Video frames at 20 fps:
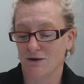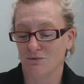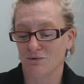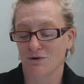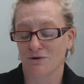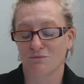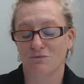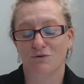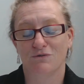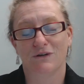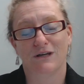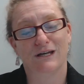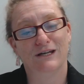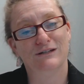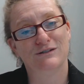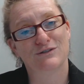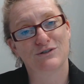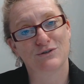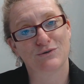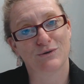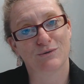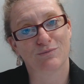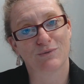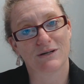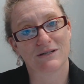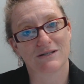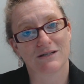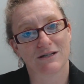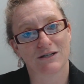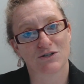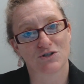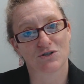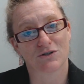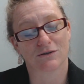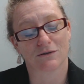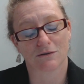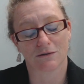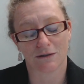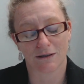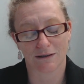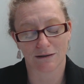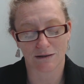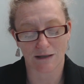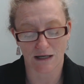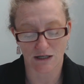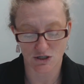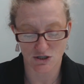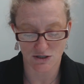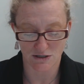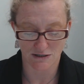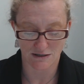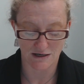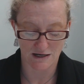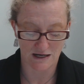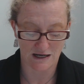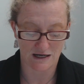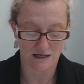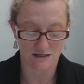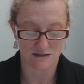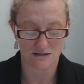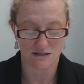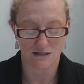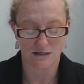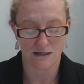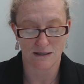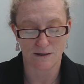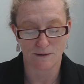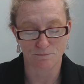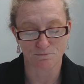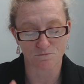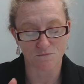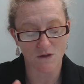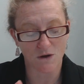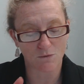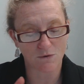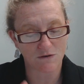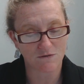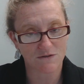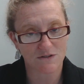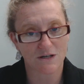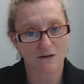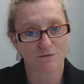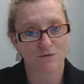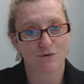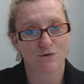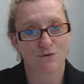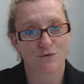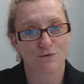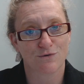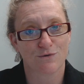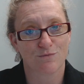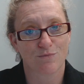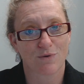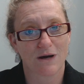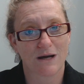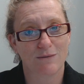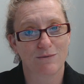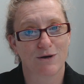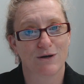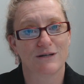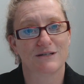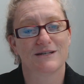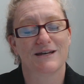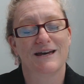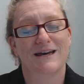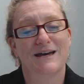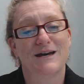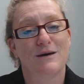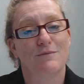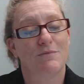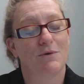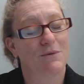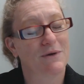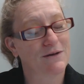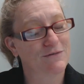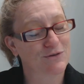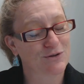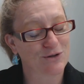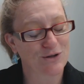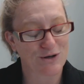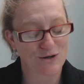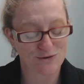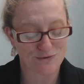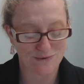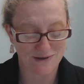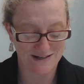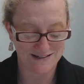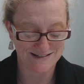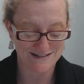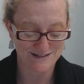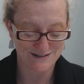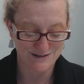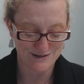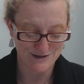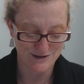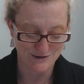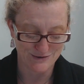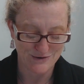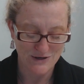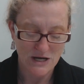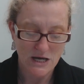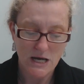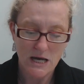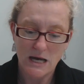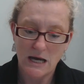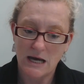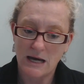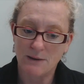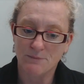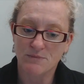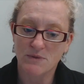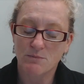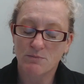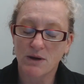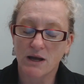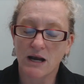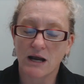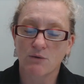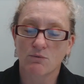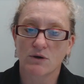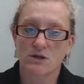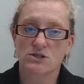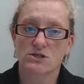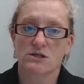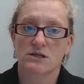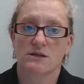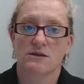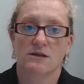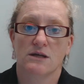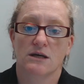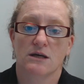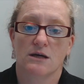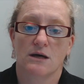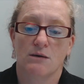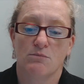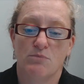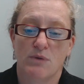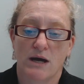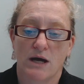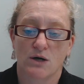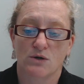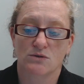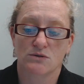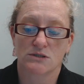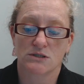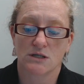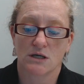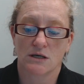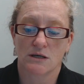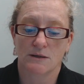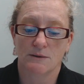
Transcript: we are moving into a presidential election, and we've suffered through the primaries, but we have a long way to go. But I want you to think about